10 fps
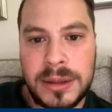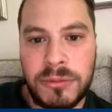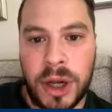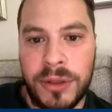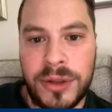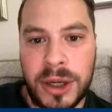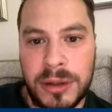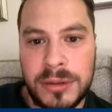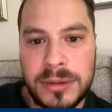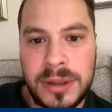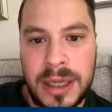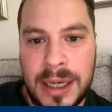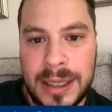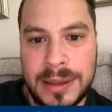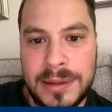Rondon,
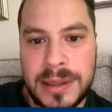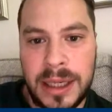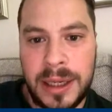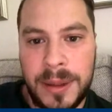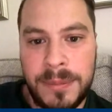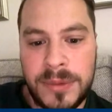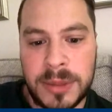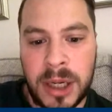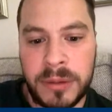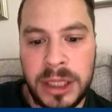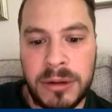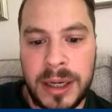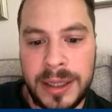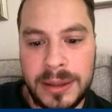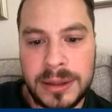and Damari
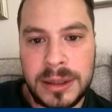Gray.